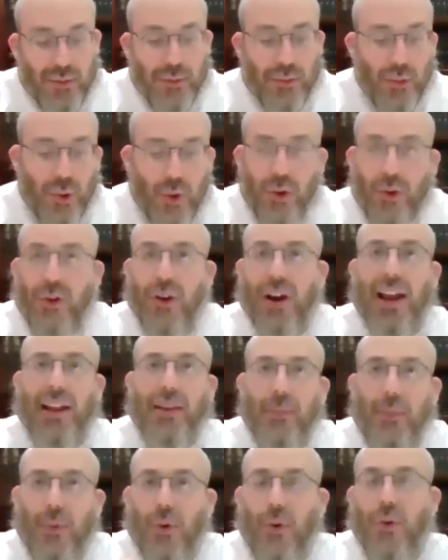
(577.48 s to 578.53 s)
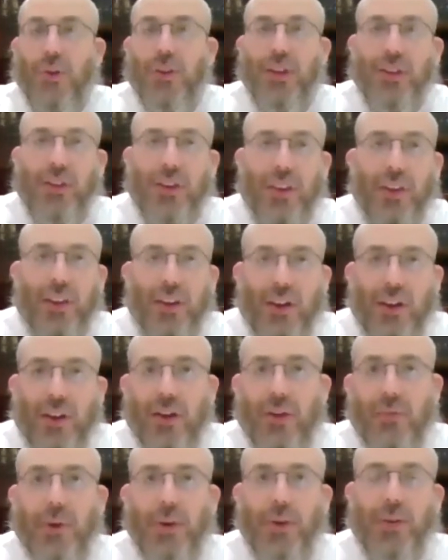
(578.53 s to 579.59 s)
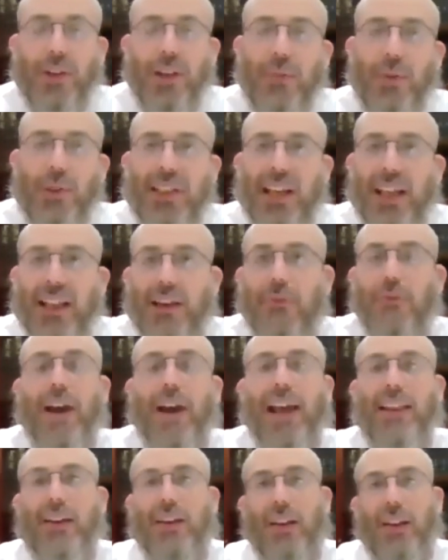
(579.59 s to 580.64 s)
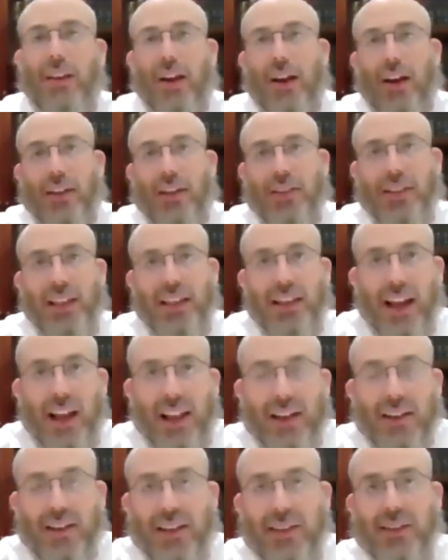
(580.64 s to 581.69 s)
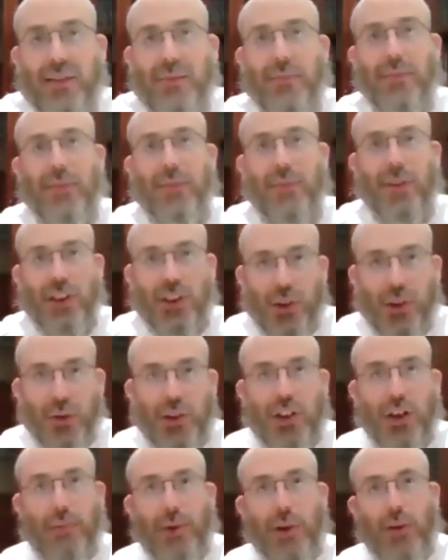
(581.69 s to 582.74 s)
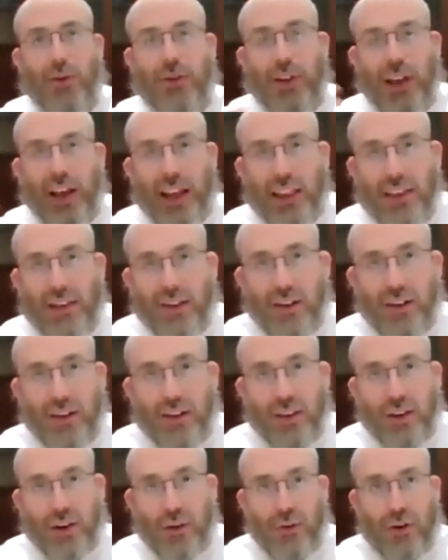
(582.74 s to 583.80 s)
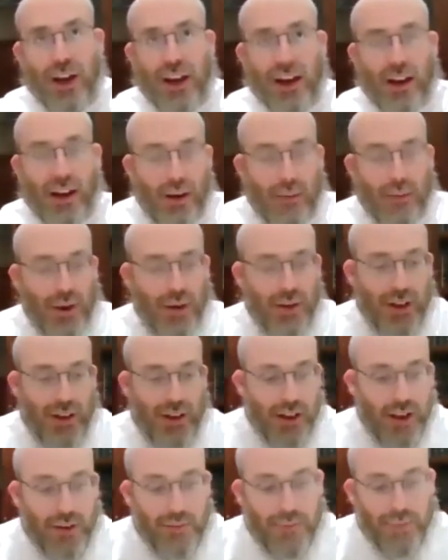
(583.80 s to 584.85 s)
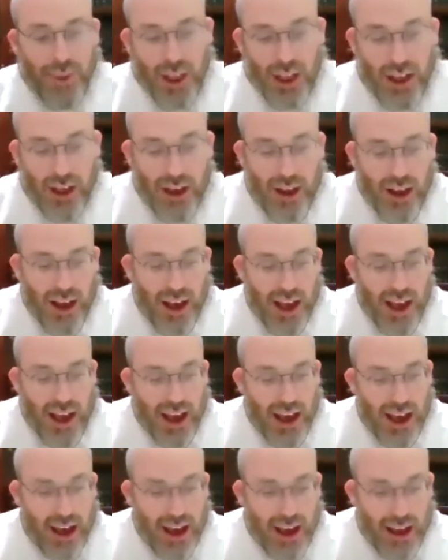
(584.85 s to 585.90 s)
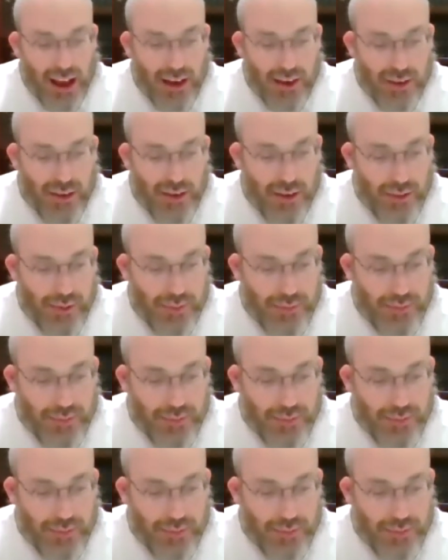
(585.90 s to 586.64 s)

more and more, the community was getting radicalized in Hellenism, Jewish community and the Greek community. And